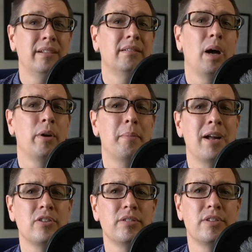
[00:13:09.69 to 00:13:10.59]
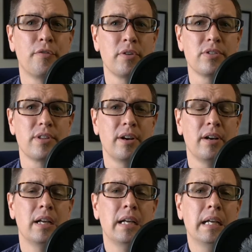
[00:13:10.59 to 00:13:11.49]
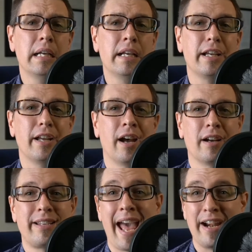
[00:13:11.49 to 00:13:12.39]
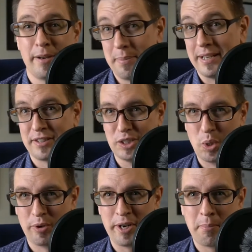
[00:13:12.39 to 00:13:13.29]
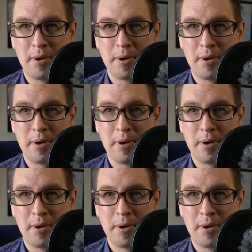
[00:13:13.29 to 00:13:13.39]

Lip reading: I would imagine, difference there. Canada being the lower number.